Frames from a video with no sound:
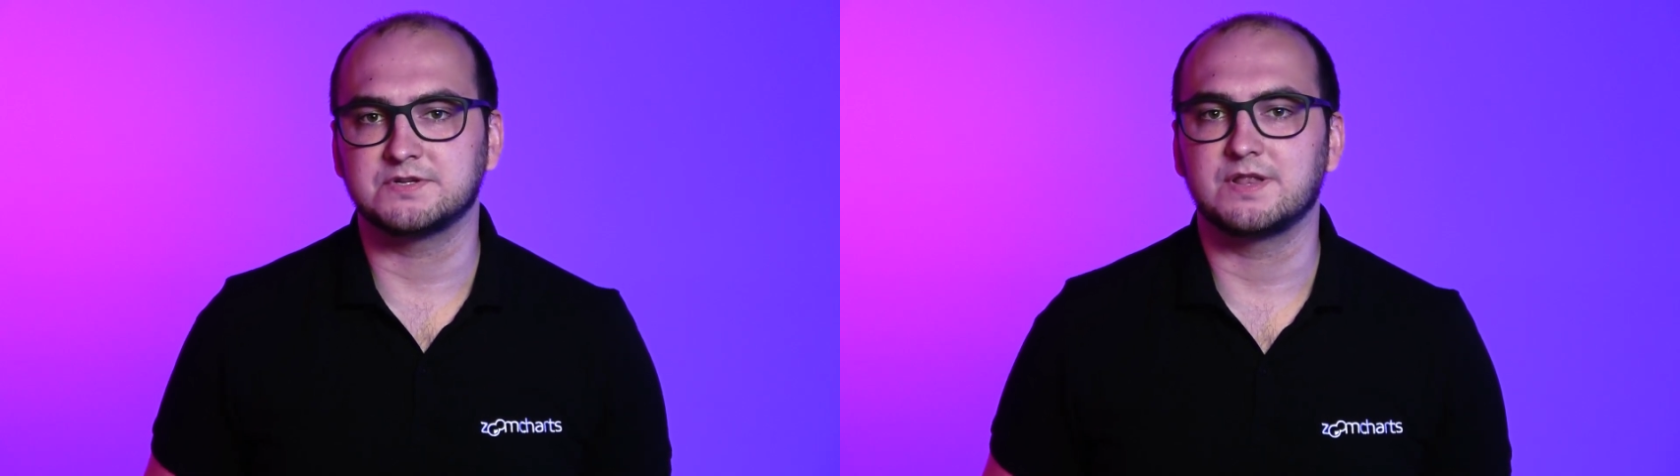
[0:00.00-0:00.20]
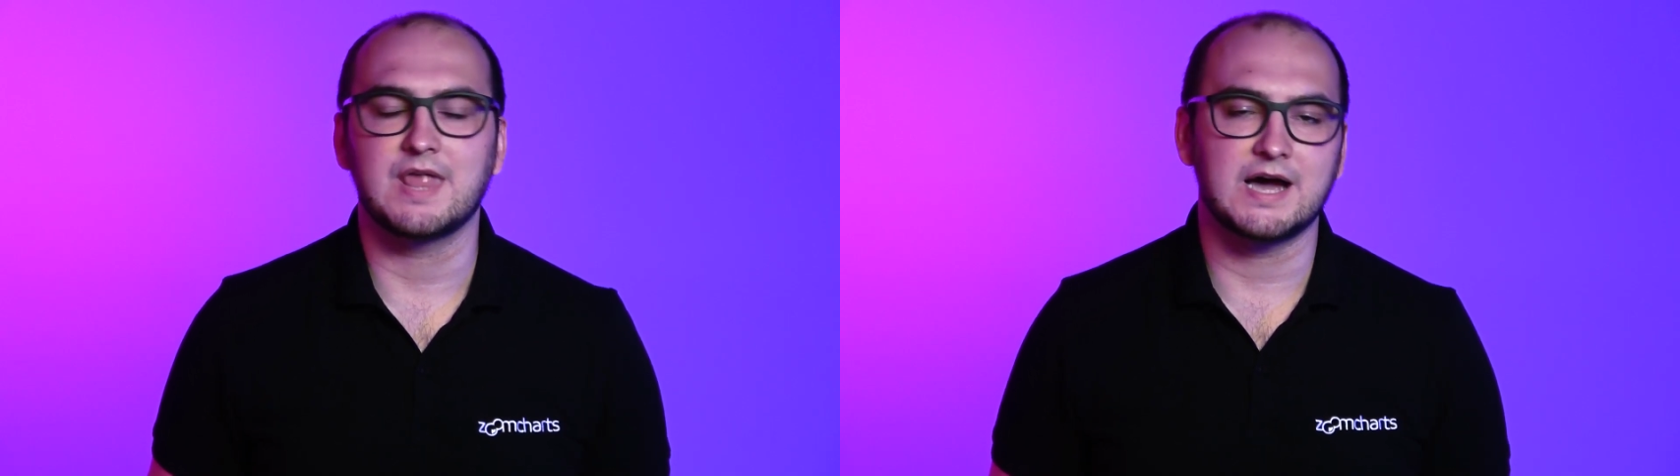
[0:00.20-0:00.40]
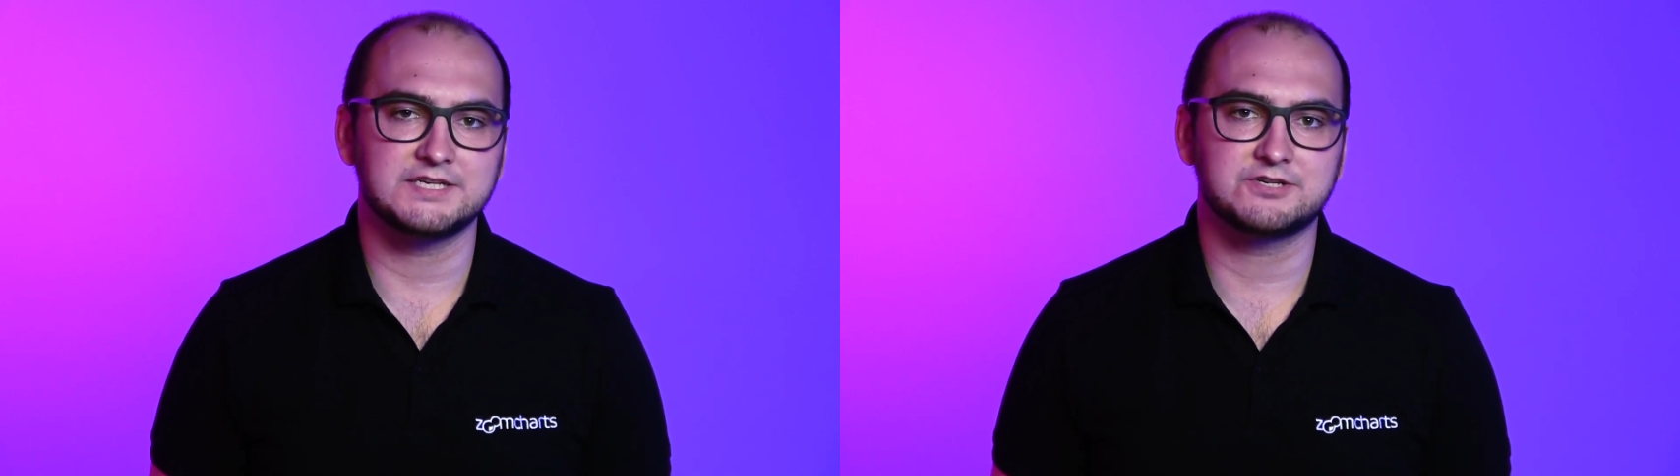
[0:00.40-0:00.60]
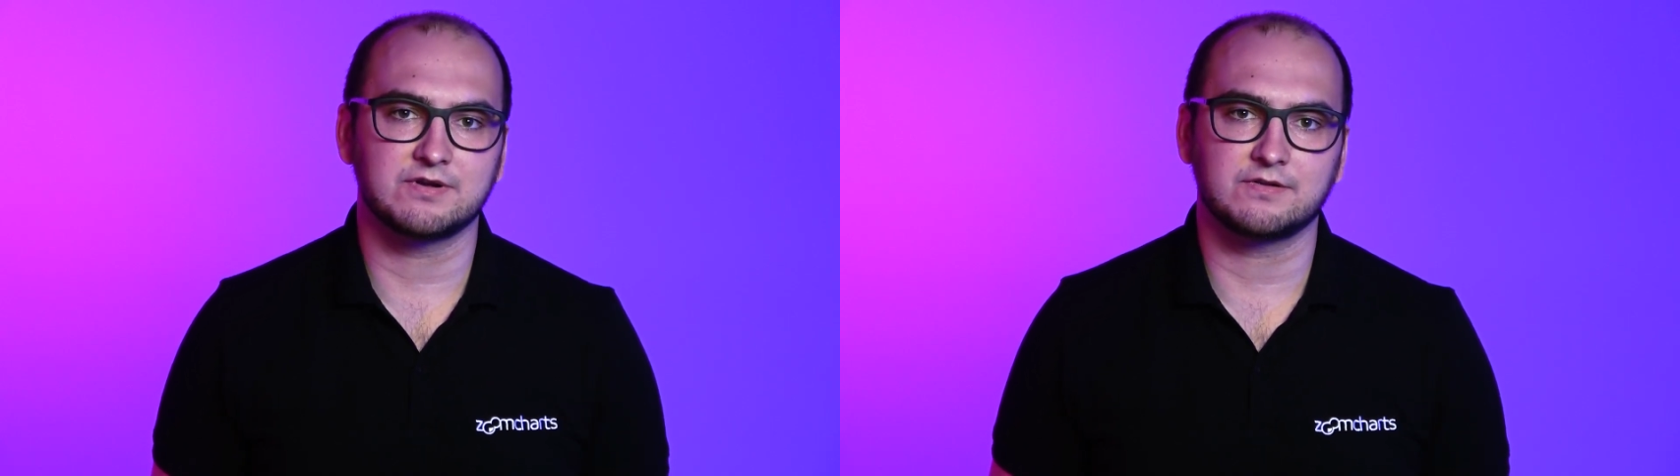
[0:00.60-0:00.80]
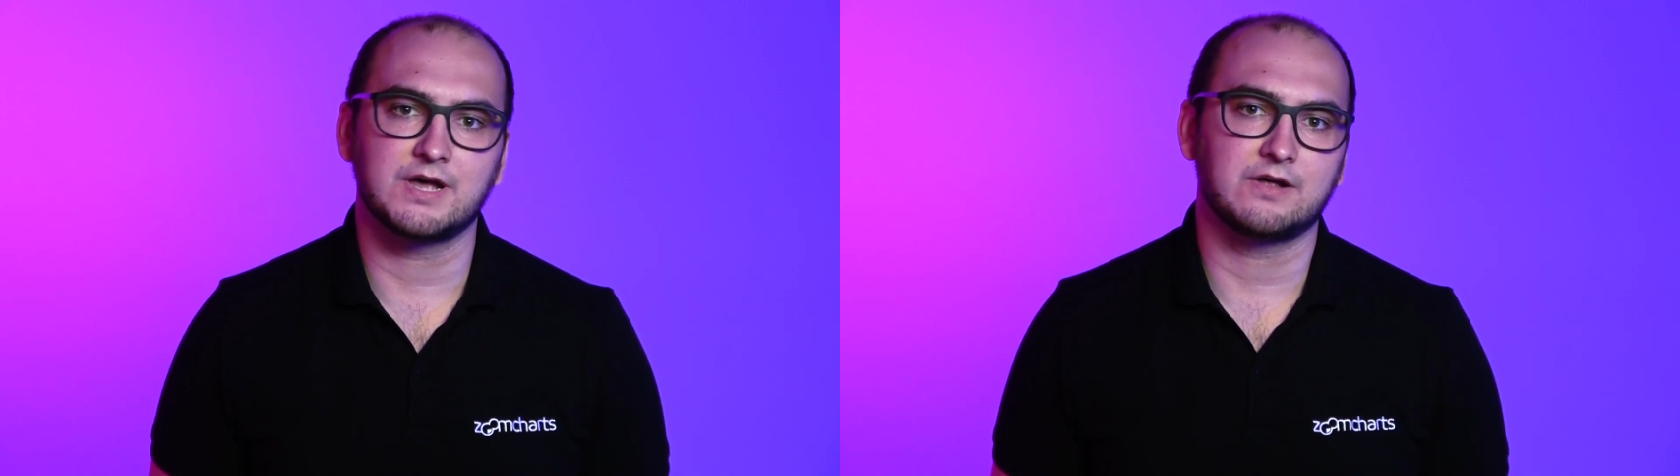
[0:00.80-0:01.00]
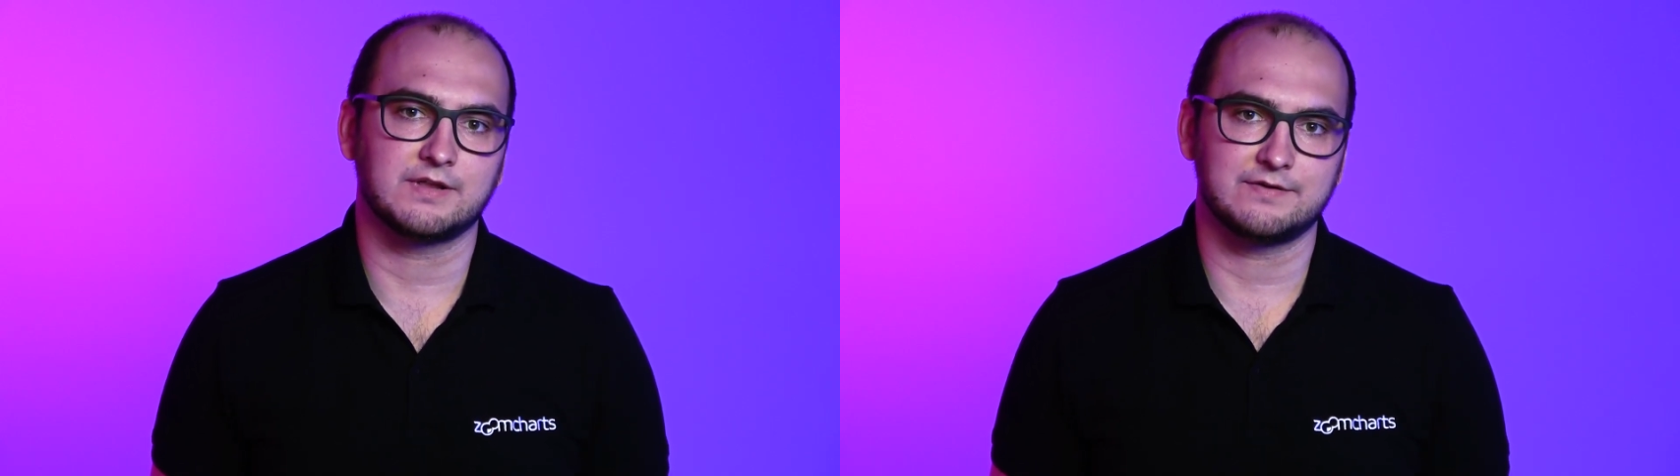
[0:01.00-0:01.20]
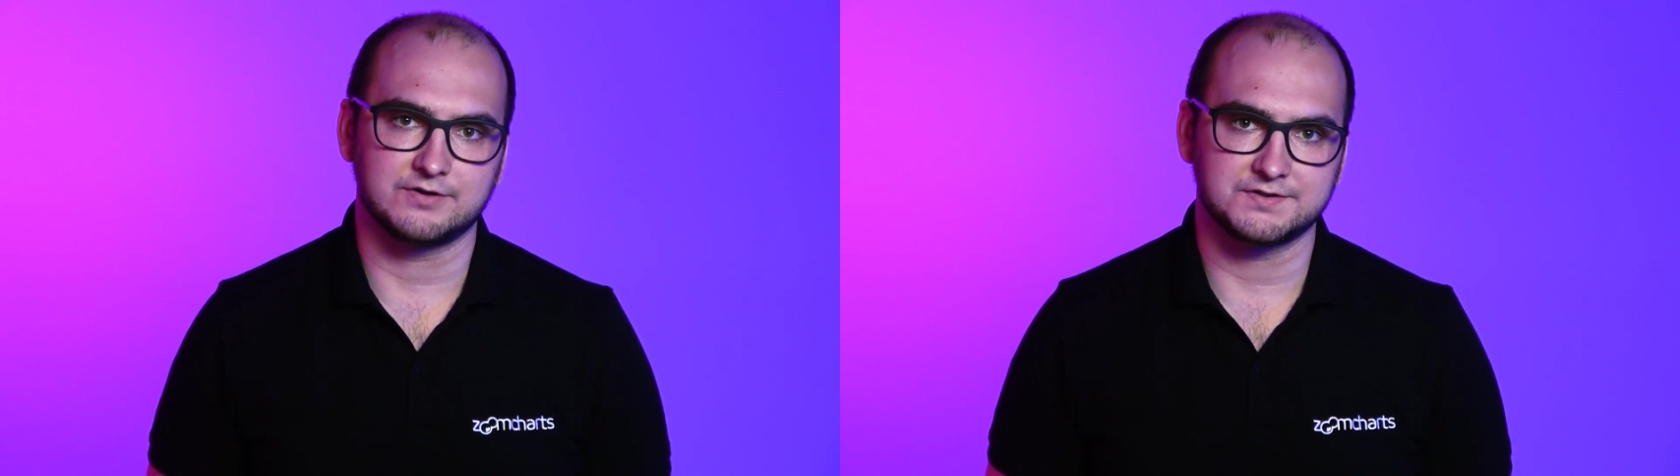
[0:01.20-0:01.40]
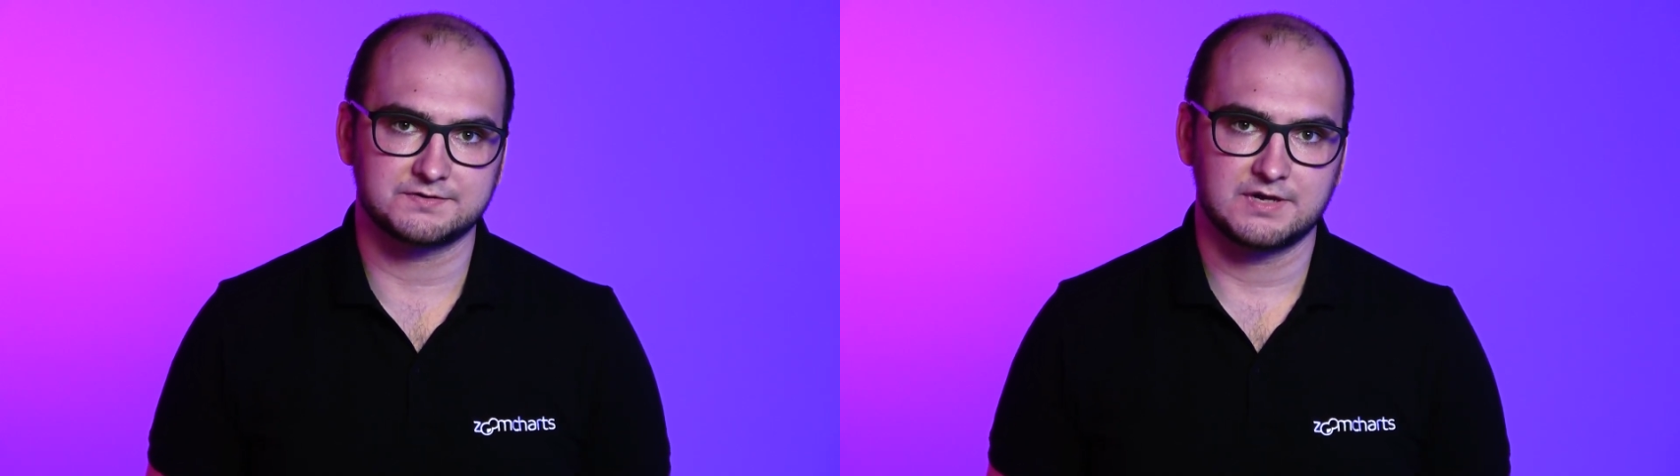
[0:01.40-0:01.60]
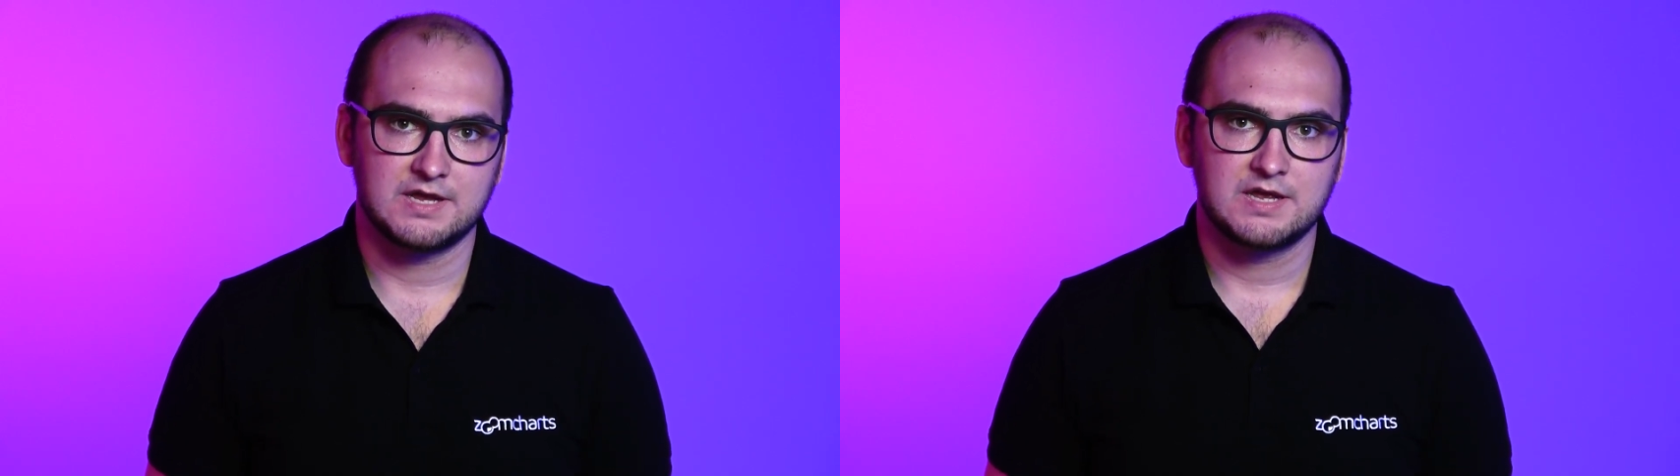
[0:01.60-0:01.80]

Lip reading: 9 drill down levels.